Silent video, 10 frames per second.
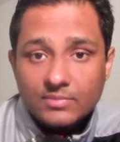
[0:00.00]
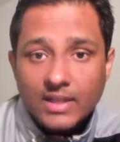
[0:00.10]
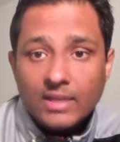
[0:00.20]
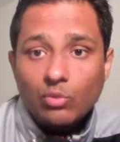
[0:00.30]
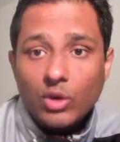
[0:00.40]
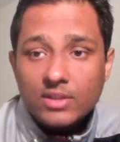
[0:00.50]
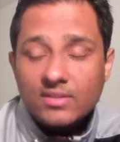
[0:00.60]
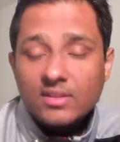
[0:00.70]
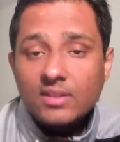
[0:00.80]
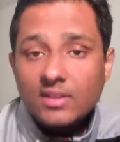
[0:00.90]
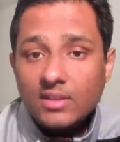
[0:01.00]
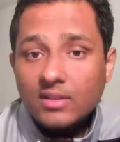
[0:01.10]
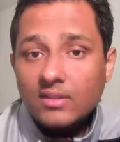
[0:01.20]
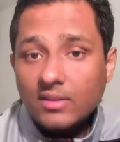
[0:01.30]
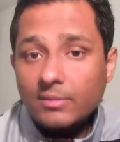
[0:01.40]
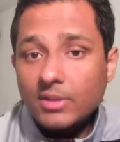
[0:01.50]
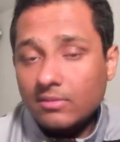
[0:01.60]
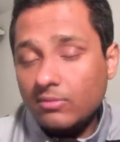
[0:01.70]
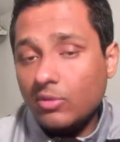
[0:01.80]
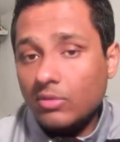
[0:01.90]
And once in a year, I mean
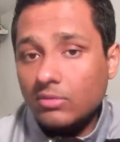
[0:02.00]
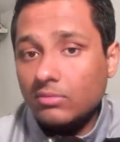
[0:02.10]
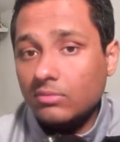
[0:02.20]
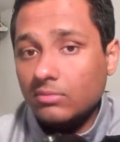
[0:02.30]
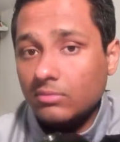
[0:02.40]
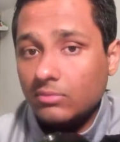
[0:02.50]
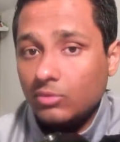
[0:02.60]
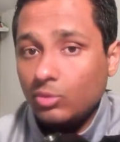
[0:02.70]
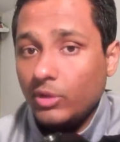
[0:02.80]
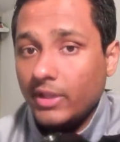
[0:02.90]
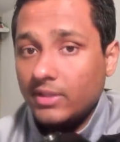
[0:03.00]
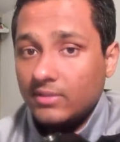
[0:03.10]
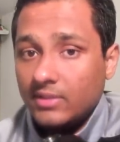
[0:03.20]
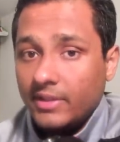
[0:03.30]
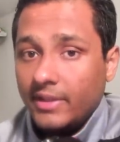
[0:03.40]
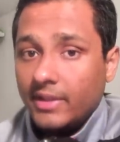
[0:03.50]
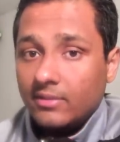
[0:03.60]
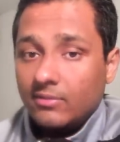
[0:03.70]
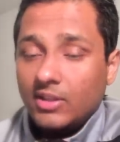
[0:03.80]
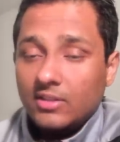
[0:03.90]
for two days, three days,
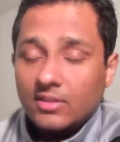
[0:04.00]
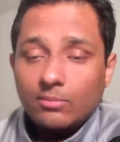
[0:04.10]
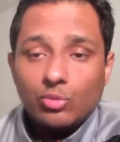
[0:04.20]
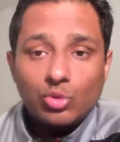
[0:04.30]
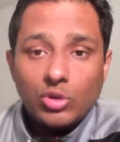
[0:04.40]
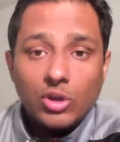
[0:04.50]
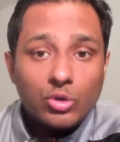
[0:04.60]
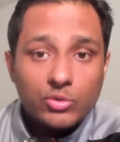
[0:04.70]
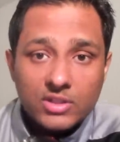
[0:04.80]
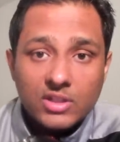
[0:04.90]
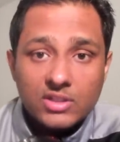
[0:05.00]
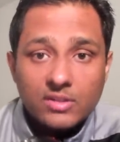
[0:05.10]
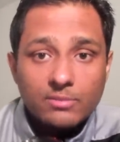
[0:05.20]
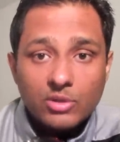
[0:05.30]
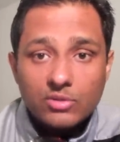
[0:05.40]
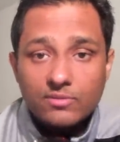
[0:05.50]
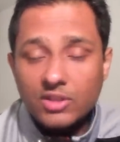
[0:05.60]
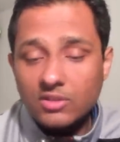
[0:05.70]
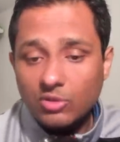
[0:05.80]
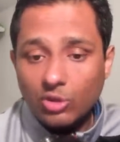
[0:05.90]
Venus and Pluto are always conjunct because
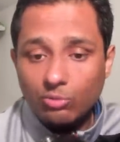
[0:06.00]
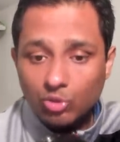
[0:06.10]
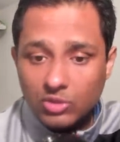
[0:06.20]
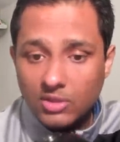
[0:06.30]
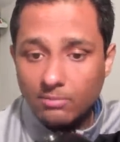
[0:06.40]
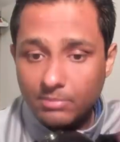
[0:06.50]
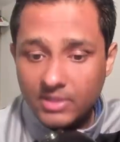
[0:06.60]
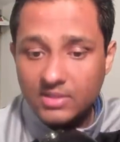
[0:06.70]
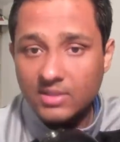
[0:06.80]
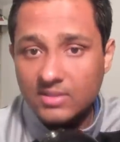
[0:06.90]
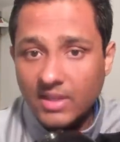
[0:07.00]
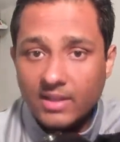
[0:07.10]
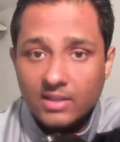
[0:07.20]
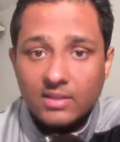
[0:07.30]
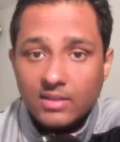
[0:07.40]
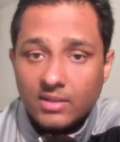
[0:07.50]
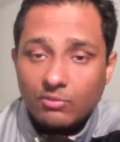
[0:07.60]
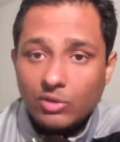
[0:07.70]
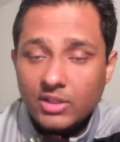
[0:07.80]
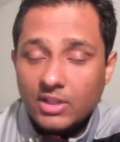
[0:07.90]
Venus almost completes the cycle in
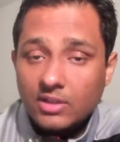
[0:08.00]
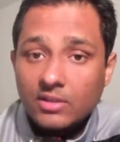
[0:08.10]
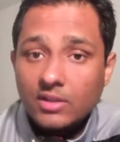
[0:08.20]
one year.